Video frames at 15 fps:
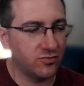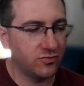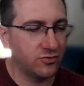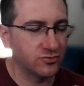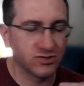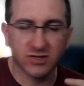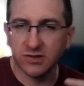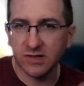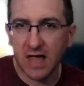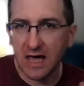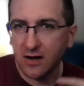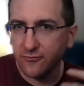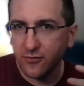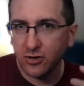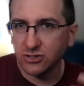there's a lot
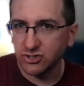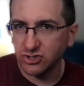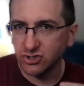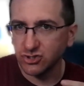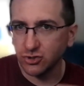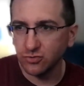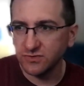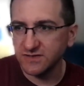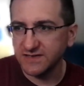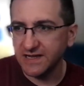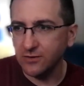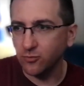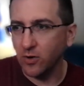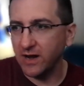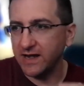of uncertainty
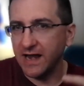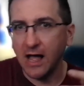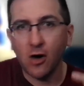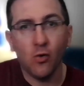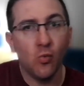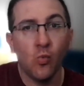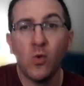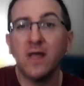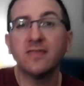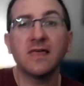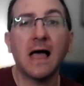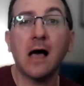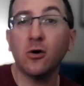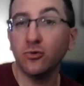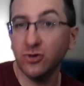right now with
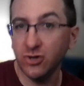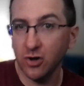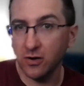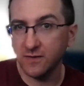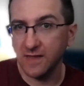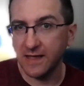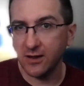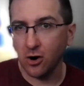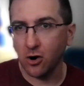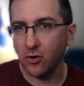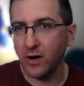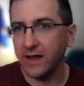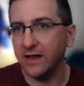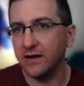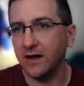how young they
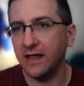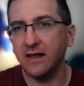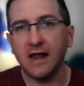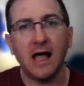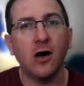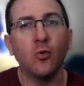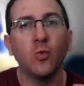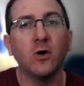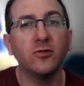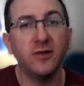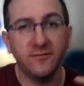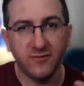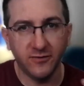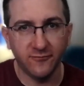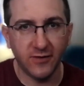are and and how well
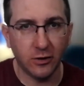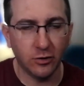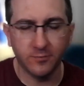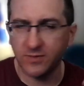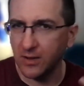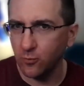they've developed.